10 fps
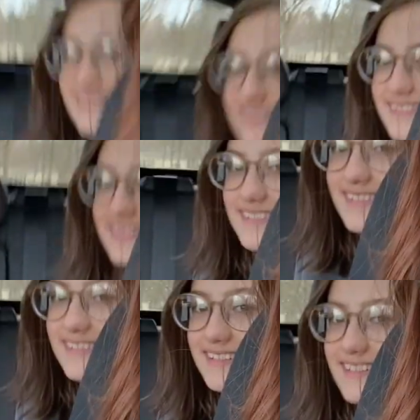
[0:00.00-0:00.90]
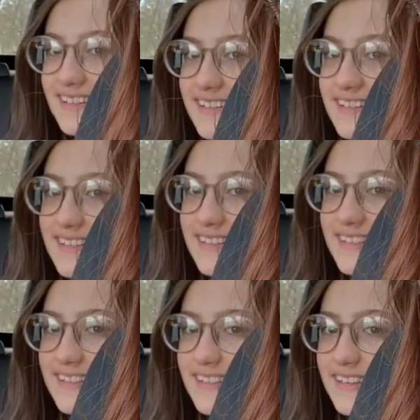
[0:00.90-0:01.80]

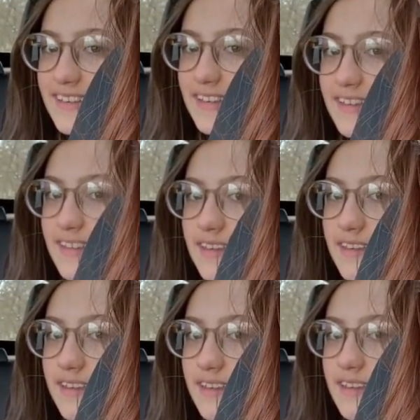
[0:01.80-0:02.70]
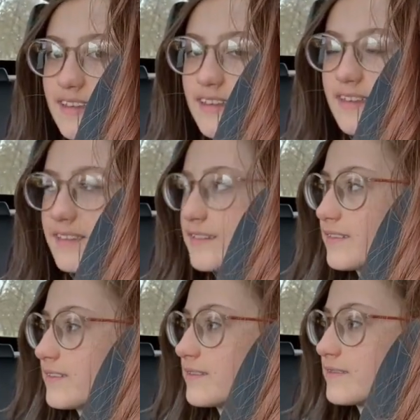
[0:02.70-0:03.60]

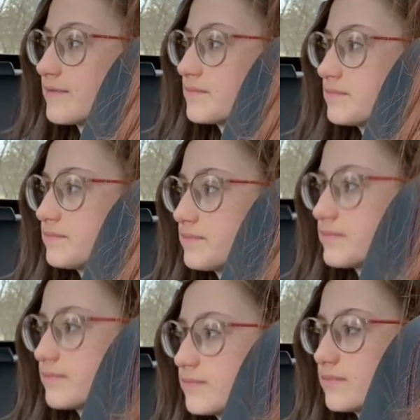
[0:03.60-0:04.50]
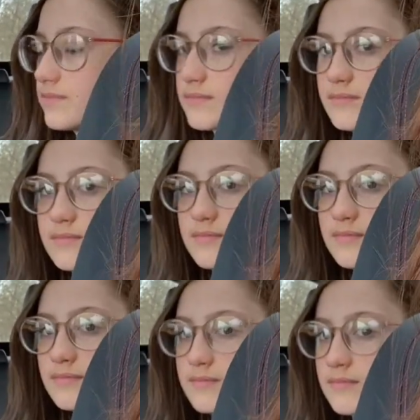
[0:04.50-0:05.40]

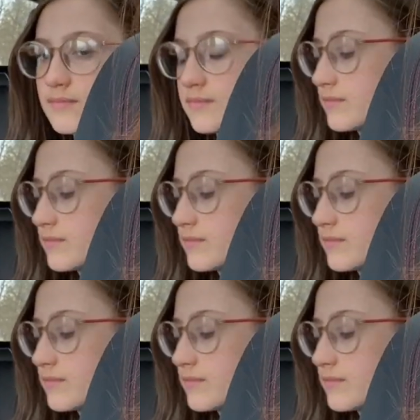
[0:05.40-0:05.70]
(silent)